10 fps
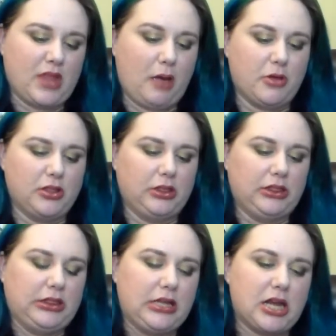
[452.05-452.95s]
I'm a
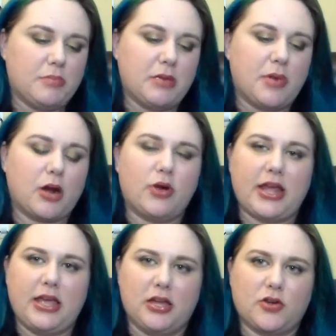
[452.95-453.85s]
little bit better
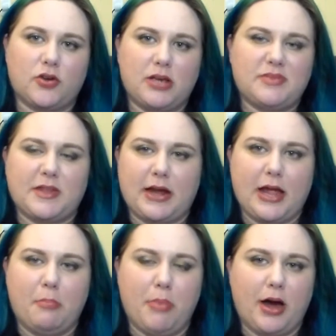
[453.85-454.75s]
with hand creams than I
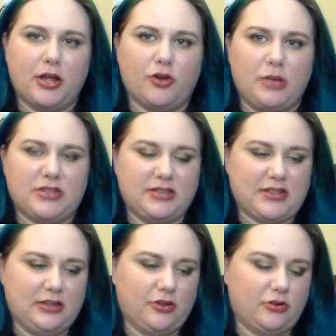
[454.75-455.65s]
am body creams
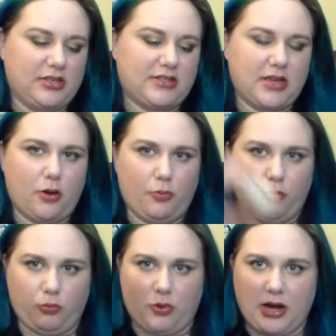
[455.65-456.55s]
because they literally sit
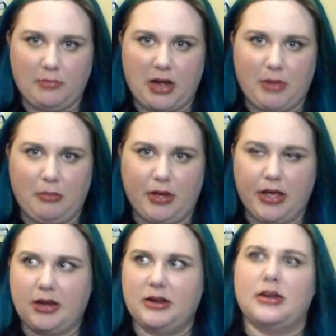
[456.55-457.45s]
right by my
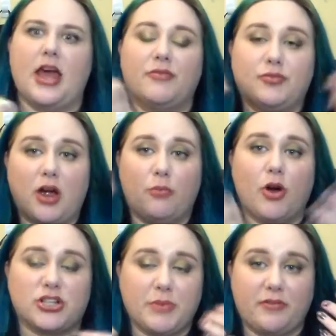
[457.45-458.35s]
bed. And after I
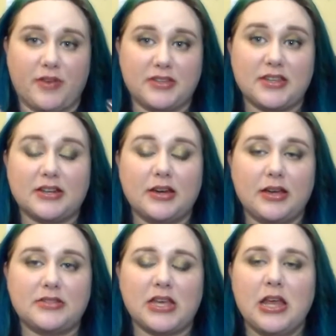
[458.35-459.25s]
wash my face at
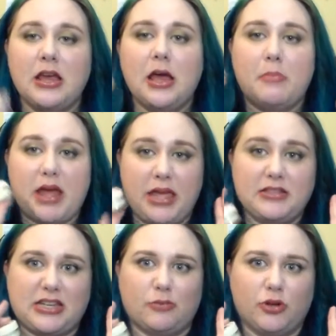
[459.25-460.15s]
night, my
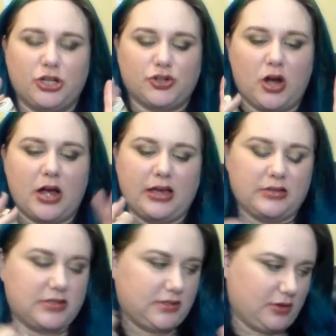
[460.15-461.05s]
hands get really
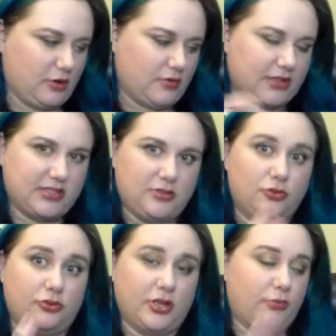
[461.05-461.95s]
dry. So that's
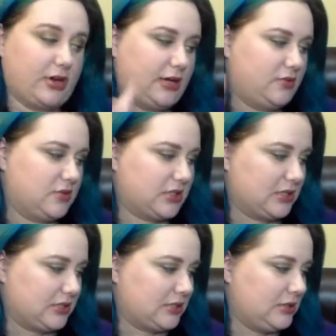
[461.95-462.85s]
usually when I use
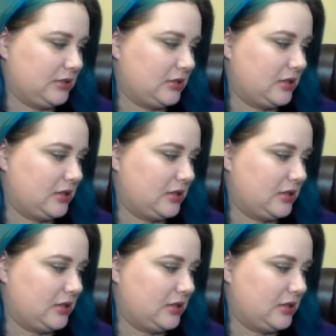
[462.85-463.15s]
this.